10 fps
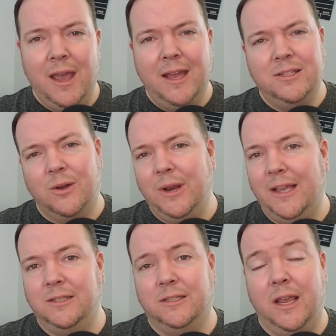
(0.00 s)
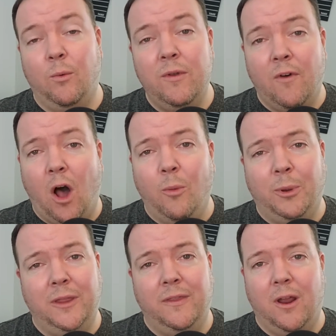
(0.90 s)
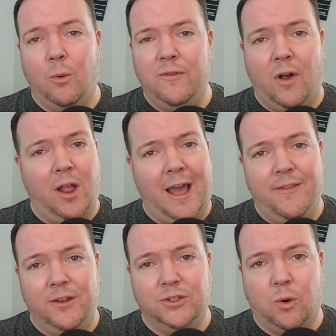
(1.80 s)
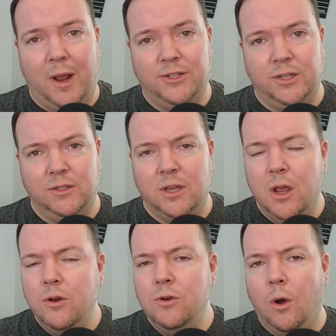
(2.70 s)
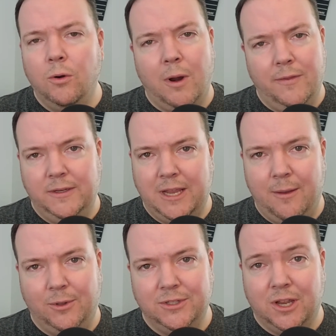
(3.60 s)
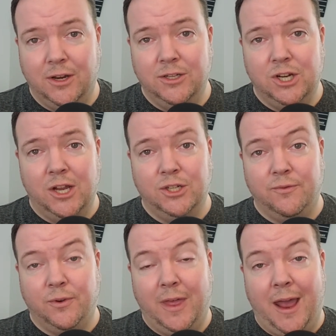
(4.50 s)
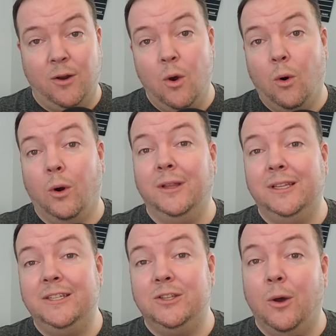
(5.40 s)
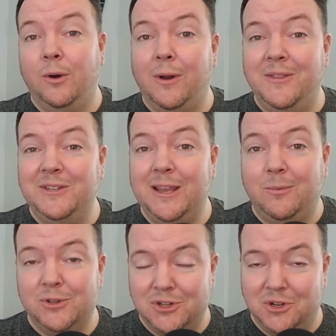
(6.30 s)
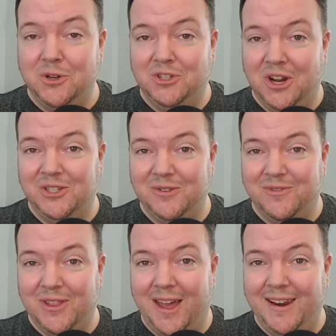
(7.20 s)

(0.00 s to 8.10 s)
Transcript: And don't hesitate. We've all been there. We've all had those questions. No one around the table is going to judge you for that, or at least no one around the table should judge you for that.